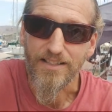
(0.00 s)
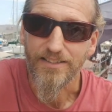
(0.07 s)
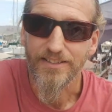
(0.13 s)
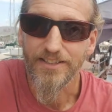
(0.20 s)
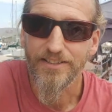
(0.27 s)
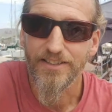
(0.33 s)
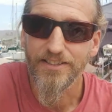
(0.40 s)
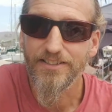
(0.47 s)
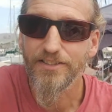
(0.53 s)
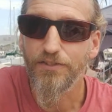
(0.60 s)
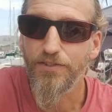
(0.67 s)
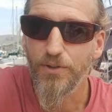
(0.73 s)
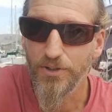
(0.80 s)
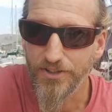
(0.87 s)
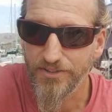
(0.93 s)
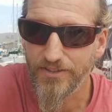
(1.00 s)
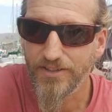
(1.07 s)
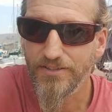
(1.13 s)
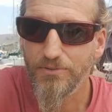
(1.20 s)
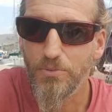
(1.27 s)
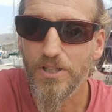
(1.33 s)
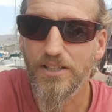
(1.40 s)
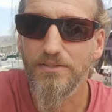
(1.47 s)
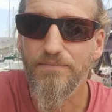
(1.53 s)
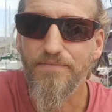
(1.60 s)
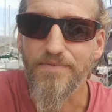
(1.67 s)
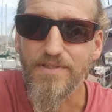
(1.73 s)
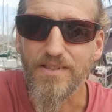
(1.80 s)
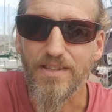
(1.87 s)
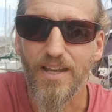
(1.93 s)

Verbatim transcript: This is the first one.